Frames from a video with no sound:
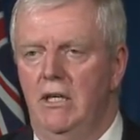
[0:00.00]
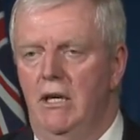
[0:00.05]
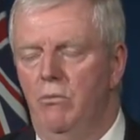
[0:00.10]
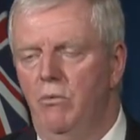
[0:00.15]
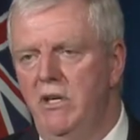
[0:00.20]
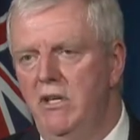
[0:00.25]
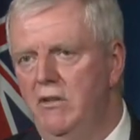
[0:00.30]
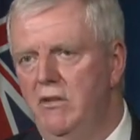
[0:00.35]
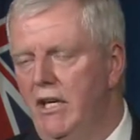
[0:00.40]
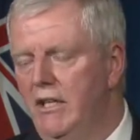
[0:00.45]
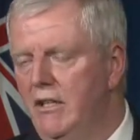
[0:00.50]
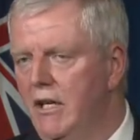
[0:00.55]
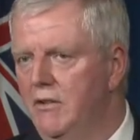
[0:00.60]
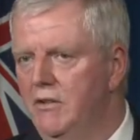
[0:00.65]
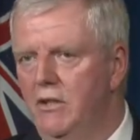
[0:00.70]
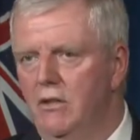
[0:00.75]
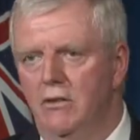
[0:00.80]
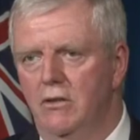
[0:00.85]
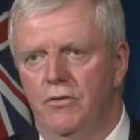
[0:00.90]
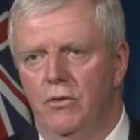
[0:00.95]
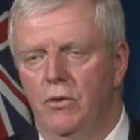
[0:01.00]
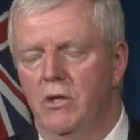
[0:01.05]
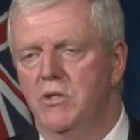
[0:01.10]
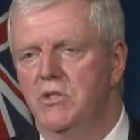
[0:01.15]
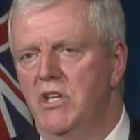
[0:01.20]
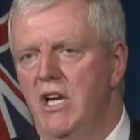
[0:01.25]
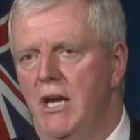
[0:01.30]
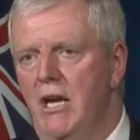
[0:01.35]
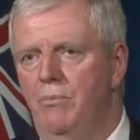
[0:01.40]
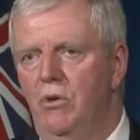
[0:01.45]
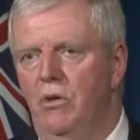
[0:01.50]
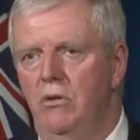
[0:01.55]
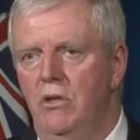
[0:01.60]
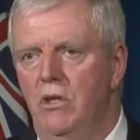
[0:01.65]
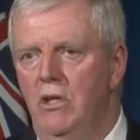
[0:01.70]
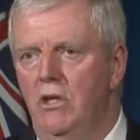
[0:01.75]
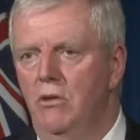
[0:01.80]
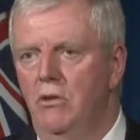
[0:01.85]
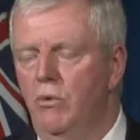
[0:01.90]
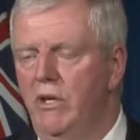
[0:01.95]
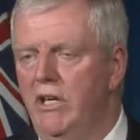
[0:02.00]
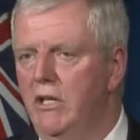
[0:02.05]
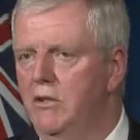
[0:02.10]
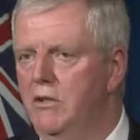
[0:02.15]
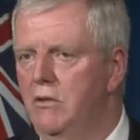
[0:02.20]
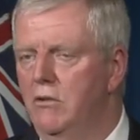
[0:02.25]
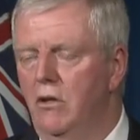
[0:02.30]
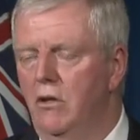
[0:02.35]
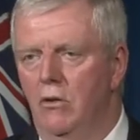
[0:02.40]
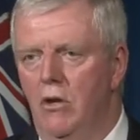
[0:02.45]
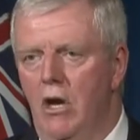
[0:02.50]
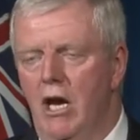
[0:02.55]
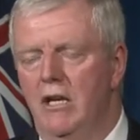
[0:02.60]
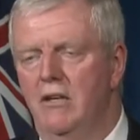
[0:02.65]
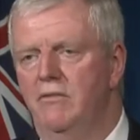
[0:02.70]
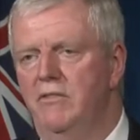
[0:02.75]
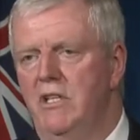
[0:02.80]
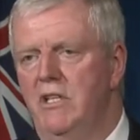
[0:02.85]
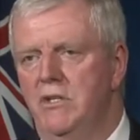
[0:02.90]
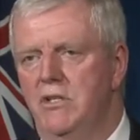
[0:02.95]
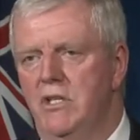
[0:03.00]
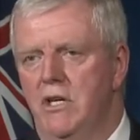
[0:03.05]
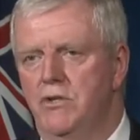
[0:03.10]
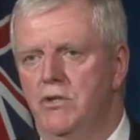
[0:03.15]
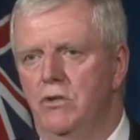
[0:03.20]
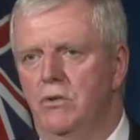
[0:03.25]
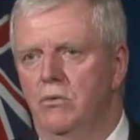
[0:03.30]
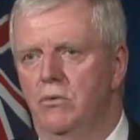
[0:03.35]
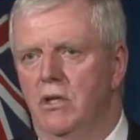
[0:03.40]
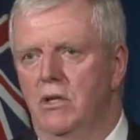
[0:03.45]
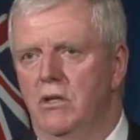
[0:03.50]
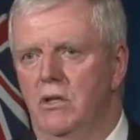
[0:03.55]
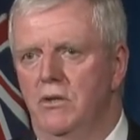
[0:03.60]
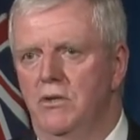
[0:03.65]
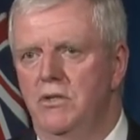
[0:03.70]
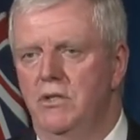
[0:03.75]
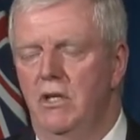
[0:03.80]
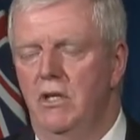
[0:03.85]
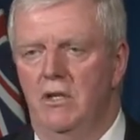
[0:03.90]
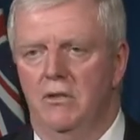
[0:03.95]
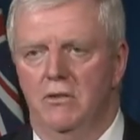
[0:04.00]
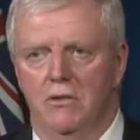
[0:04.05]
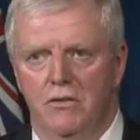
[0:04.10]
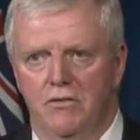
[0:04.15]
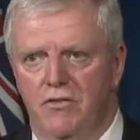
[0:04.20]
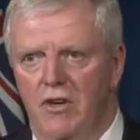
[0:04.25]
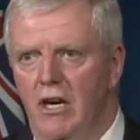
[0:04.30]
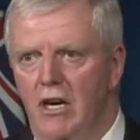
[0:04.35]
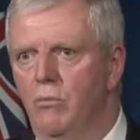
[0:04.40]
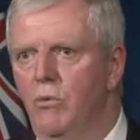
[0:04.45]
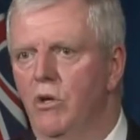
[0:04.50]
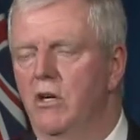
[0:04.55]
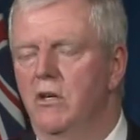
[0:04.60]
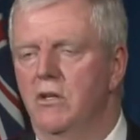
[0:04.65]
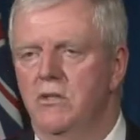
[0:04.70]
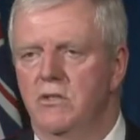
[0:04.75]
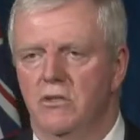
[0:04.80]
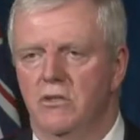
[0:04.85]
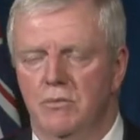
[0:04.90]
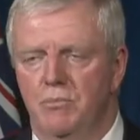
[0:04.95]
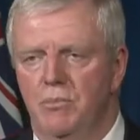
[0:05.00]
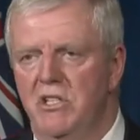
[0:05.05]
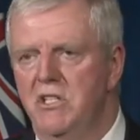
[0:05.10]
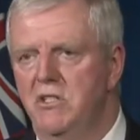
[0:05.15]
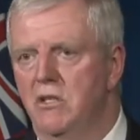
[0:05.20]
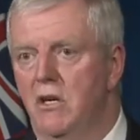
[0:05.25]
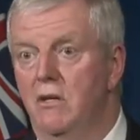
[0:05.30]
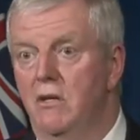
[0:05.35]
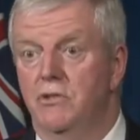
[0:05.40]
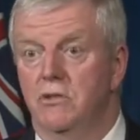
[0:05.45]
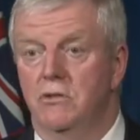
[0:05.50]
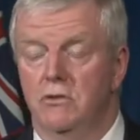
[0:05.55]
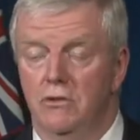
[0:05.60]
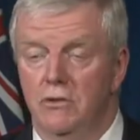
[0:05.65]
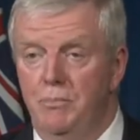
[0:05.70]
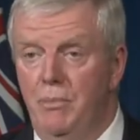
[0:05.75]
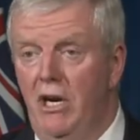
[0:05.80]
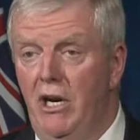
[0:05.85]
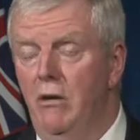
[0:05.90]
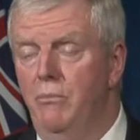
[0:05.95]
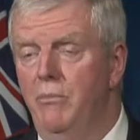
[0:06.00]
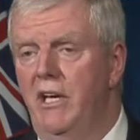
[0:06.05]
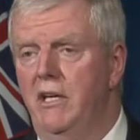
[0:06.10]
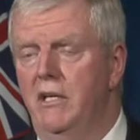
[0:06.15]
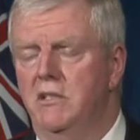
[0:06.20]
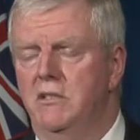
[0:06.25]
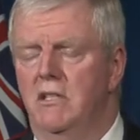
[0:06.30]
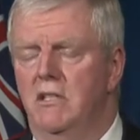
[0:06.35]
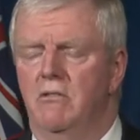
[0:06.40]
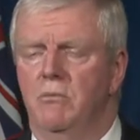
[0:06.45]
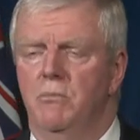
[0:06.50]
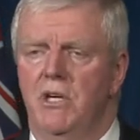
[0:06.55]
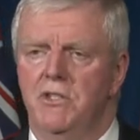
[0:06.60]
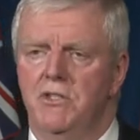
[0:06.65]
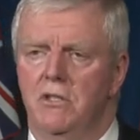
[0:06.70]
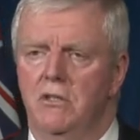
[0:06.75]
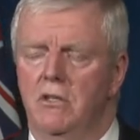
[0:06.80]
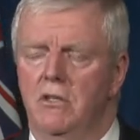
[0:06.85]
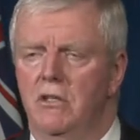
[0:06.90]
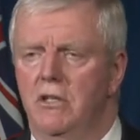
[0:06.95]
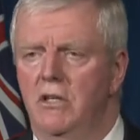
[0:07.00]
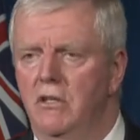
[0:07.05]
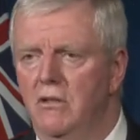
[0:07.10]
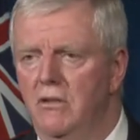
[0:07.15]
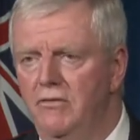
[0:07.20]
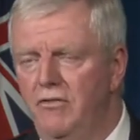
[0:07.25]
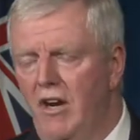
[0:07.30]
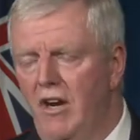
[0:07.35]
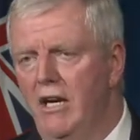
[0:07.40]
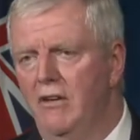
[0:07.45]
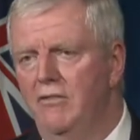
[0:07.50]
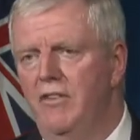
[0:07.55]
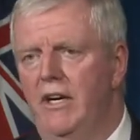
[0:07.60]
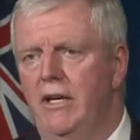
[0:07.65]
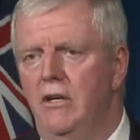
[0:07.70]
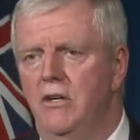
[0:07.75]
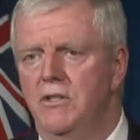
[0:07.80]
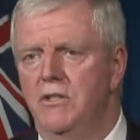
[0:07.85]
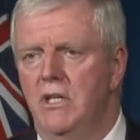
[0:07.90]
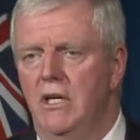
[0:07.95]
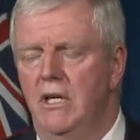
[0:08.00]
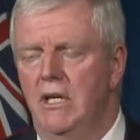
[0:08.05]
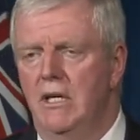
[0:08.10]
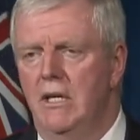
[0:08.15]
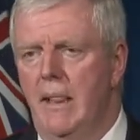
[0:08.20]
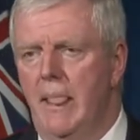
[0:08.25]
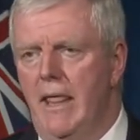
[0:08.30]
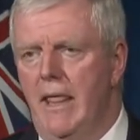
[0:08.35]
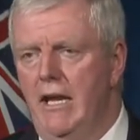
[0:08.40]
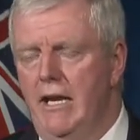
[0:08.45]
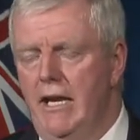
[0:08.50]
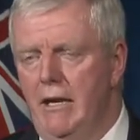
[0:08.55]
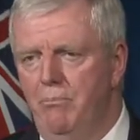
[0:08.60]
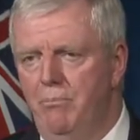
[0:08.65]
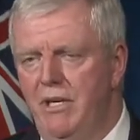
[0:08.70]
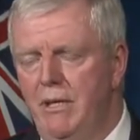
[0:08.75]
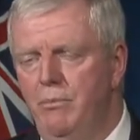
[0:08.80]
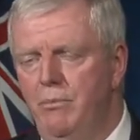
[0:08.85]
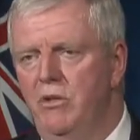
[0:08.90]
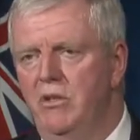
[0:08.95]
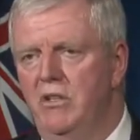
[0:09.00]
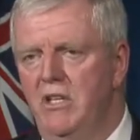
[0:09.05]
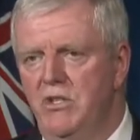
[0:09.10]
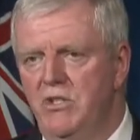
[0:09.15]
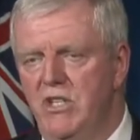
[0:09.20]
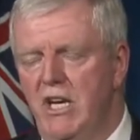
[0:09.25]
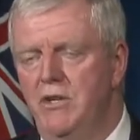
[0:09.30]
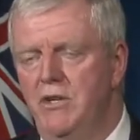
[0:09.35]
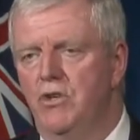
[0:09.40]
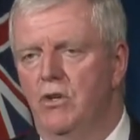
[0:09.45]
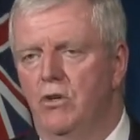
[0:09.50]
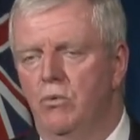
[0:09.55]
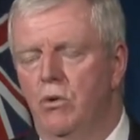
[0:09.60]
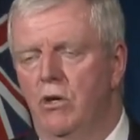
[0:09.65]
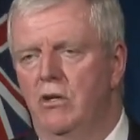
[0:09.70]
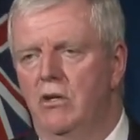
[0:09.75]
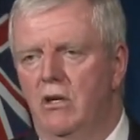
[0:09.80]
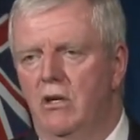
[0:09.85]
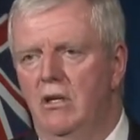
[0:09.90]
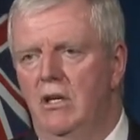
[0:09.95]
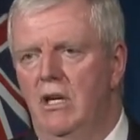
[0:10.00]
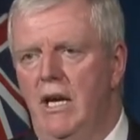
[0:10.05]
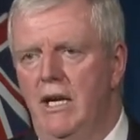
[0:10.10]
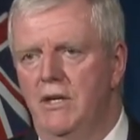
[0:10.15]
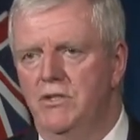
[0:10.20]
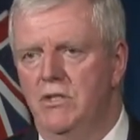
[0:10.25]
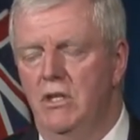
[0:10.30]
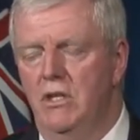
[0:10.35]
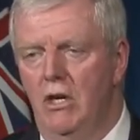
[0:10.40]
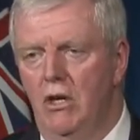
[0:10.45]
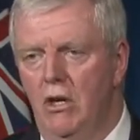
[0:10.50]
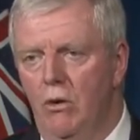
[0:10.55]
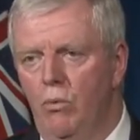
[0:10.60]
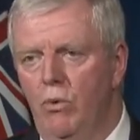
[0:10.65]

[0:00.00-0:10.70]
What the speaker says: And we think that, you know, for example, we can do a lot of the essential workers, those farm workers, those police officers, those paramedics that were mentioned earlier, the firefighters, and people in the essential worker class.